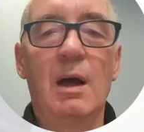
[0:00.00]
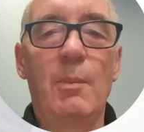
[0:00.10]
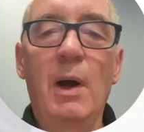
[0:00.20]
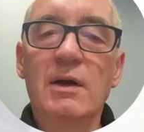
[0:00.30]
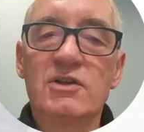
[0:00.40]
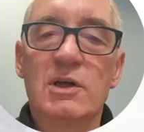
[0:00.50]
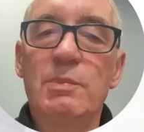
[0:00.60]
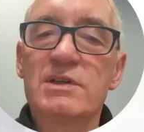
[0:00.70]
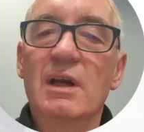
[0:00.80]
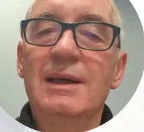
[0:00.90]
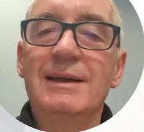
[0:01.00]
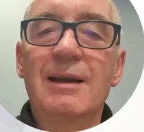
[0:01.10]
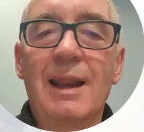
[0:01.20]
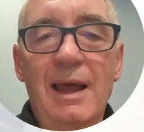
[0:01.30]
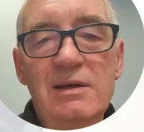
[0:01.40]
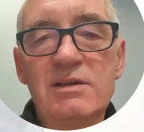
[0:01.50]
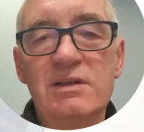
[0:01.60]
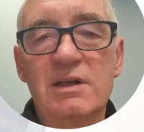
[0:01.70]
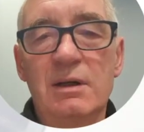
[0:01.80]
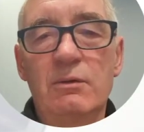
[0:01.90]
A partnership is a legal
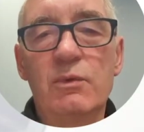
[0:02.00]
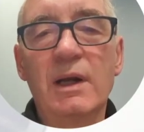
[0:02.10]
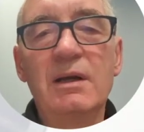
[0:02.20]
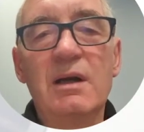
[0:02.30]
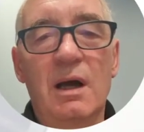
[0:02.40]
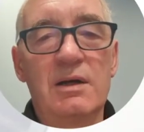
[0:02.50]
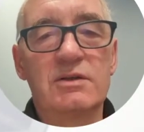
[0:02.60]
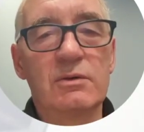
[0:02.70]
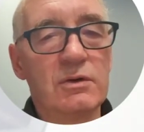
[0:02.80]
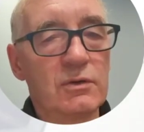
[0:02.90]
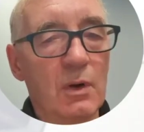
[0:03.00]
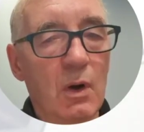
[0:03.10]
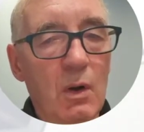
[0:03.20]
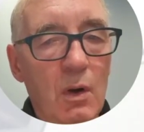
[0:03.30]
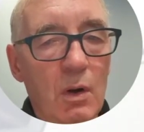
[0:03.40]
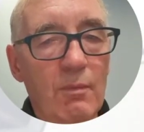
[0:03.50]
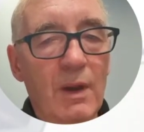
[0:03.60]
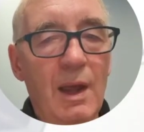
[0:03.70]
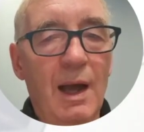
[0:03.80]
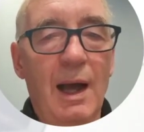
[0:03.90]
entity recognised under the law,
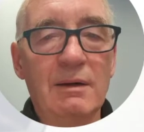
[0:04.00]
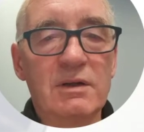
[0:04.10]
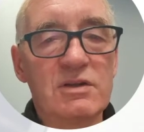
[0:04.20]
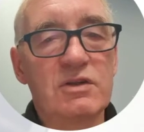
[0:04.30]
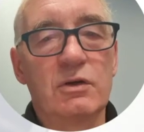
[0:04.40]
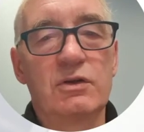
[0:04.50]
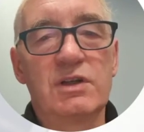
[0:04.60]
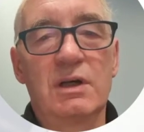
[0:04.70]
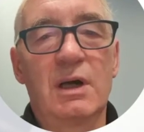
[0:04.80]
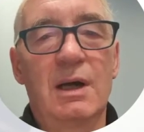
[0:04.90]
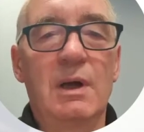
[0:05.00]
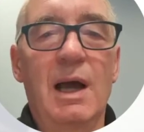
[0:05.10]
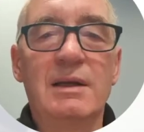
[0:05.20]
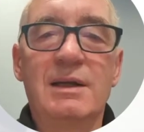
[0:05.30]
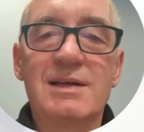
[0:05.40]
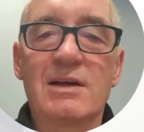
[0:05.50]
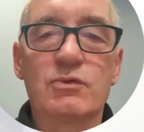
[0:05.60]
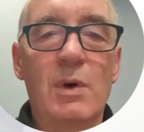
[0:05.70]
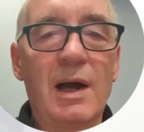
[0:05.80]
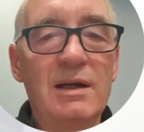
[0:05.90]
and as such, it
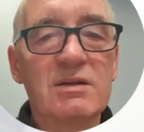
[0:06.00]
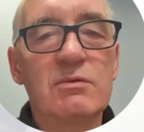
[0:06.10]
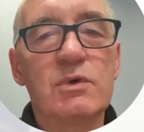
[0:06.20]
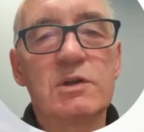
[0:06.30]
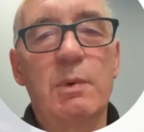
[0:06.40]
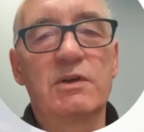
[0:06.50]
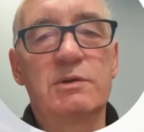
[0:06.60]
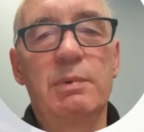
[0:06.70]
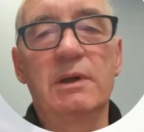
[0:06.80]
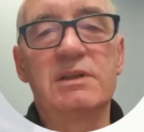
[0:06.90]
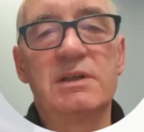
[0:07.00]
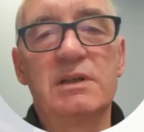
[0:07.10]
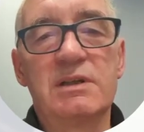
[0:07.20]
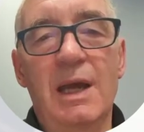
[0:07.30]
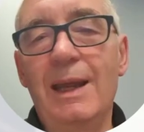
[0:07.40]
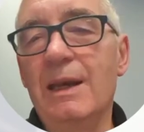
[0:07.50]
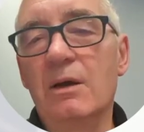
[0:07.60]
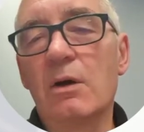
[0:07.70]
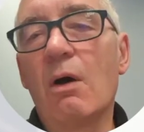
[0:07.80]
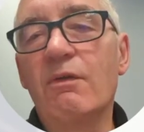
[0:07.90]
has rights and responsibilities in
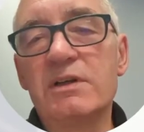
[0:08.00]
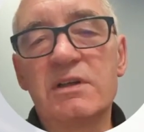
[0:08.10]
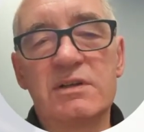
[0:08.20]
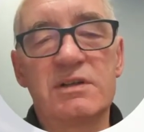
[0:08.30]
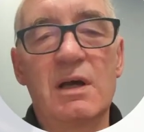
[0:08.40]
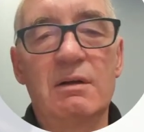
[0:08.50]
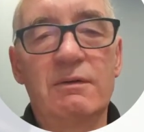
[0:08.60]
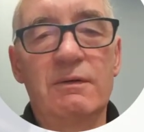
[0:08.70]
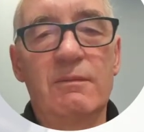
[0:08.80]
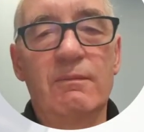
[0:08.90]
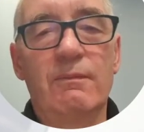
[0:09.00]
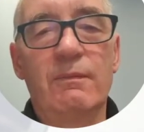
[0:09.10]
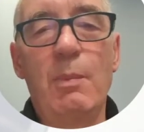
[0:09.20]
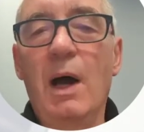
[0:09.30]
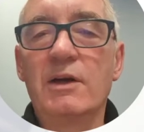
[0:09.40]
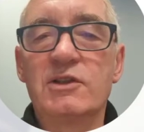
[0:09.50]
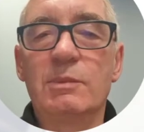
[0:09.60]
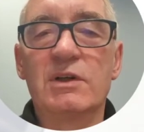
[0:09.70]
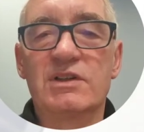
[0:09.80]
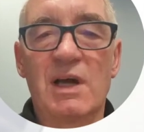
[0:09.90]
and of itself. A
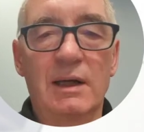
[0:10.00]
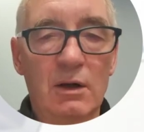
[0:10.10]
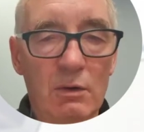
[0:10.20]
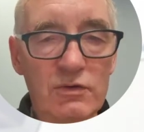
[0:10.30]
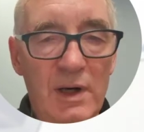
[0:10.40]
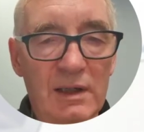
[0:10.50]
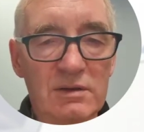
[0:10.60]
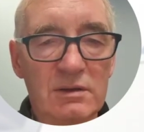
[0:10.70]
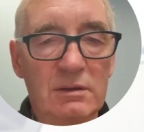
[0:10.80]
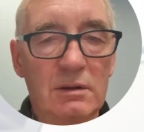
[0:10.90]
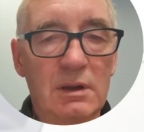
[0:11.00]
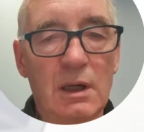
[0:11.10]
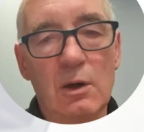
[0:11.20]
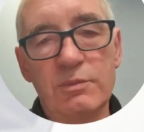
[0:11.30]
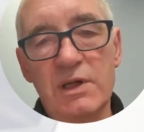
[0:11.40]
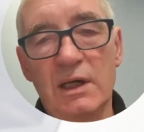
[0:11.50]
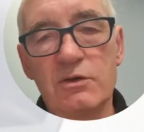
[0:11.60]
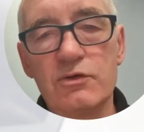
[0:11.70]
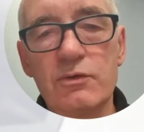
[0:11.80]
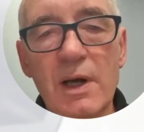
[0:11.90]
partnership can sign contracts, can
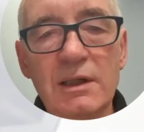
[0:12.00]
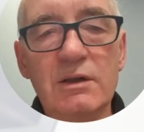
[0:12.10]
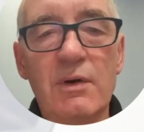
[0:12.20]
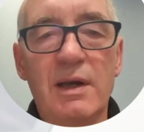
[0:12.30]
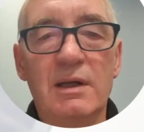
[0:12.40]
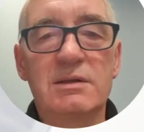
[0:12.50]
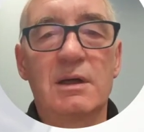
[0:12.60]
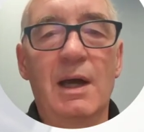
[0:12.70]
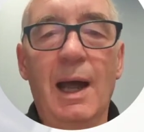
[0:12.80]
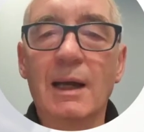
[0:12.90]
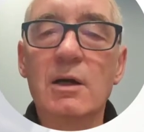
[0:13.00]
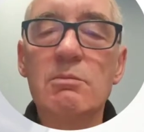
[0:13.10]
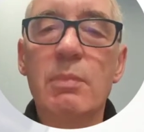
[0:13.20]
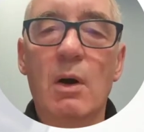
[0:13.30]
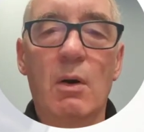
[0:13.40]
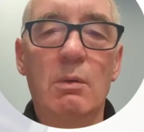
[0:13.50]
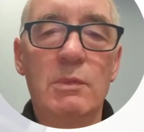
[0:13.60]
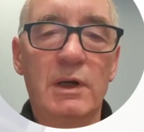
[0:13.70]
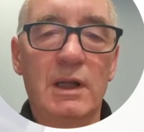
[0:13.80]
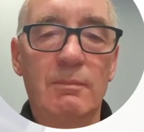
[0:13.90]
obtain trade credit, and can borrow
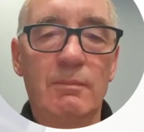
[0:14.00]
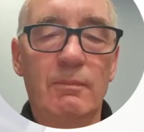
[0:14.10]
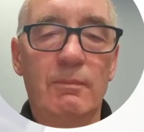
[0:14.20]
money.